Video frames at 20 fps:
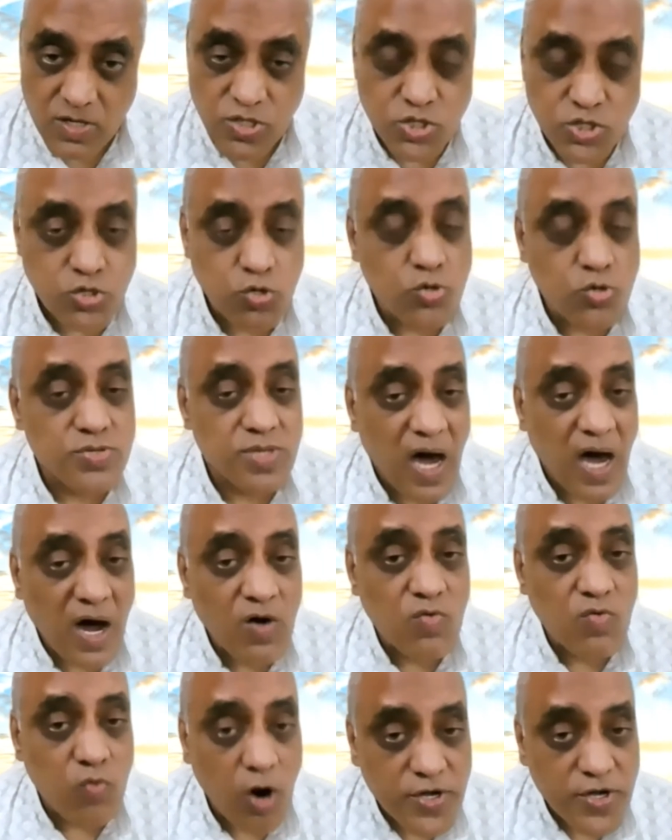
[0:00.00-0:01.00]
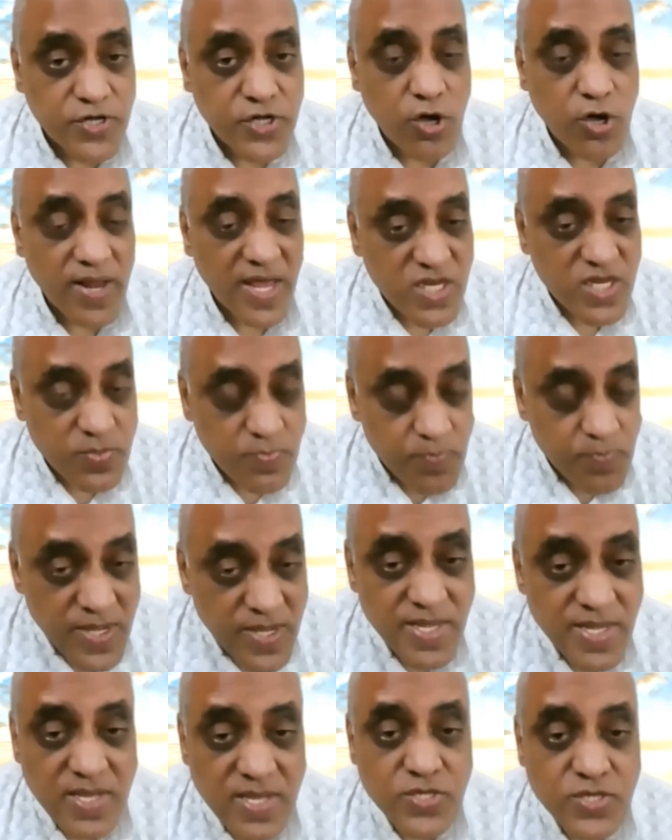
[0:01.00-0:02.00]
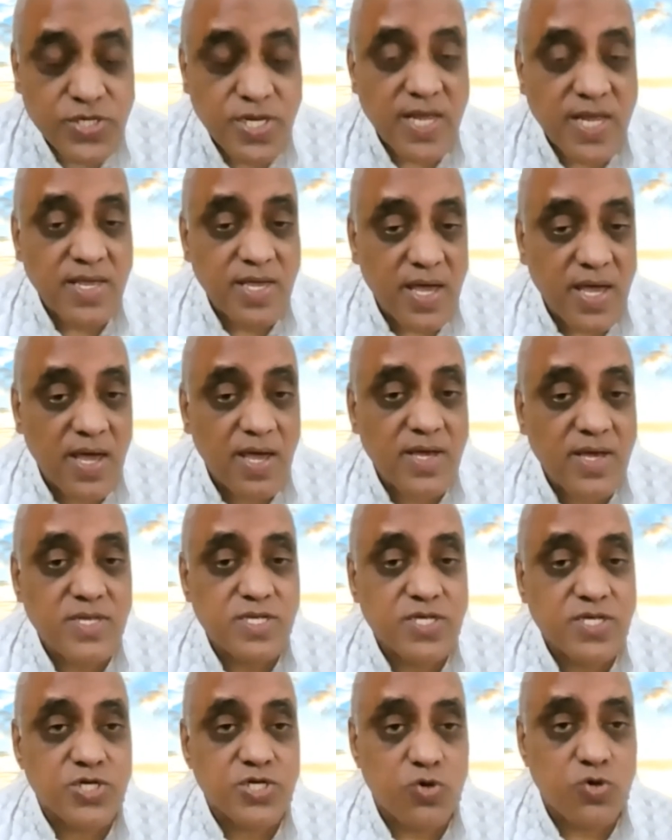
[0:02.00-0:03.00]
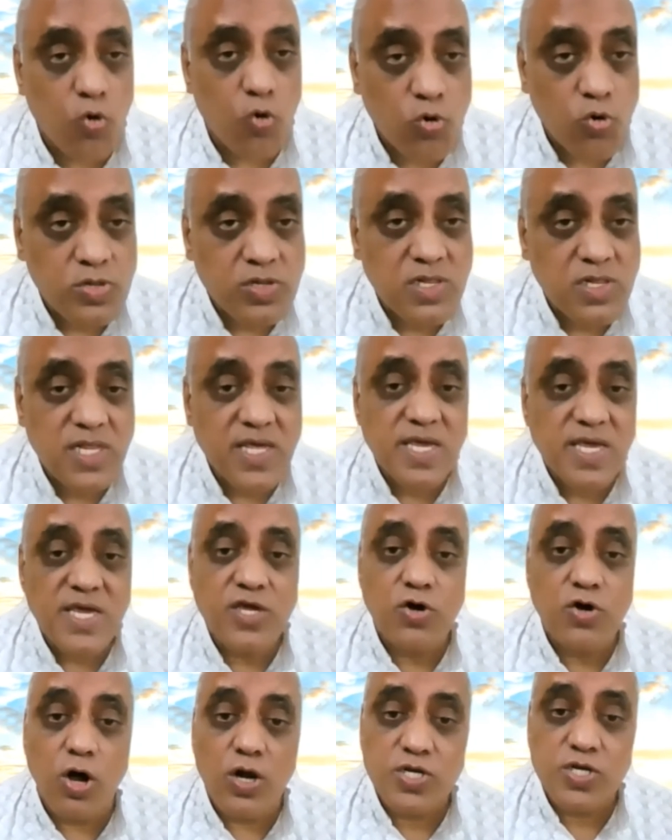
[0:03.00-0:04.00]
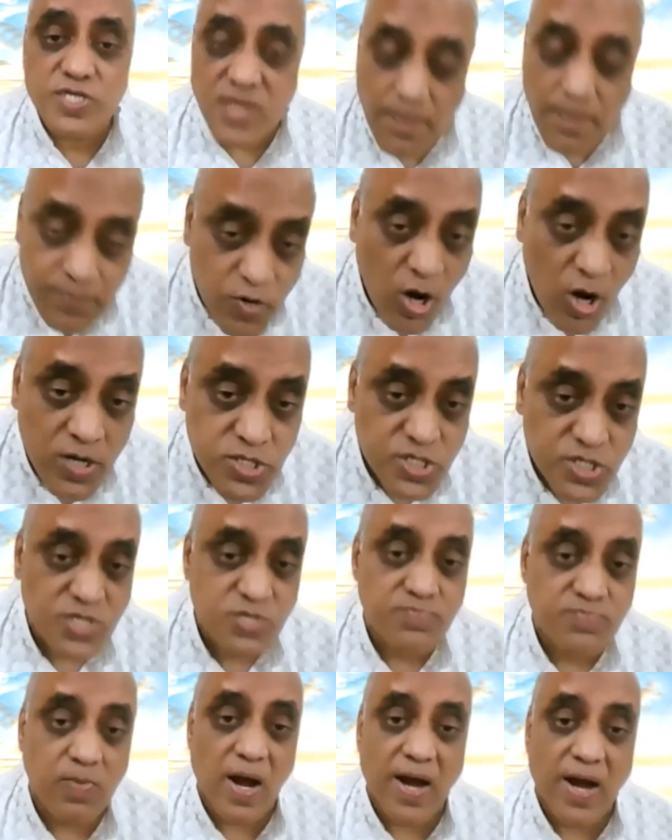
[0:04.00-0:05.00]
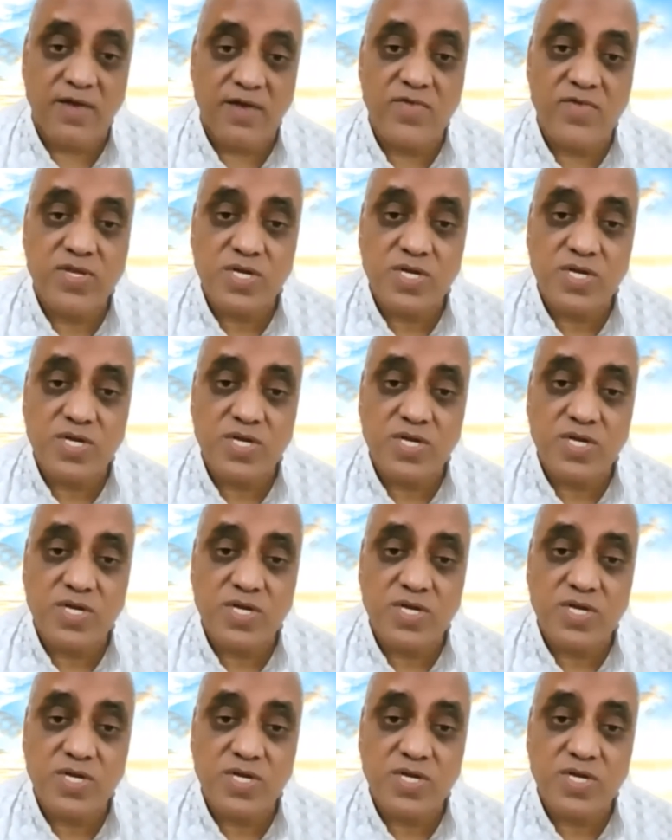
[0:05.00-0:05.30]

So now what you're experiencing is only your subconscious mind,